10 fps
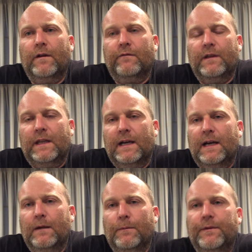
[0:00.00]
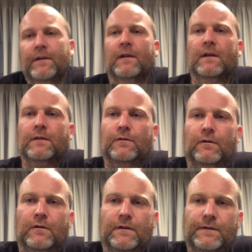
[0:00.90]
and hopefully that helps.
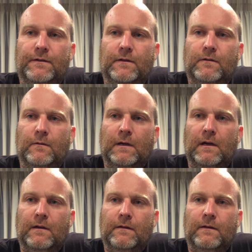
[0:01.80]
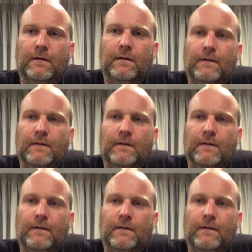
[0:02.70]
Cheers, see you soon guys.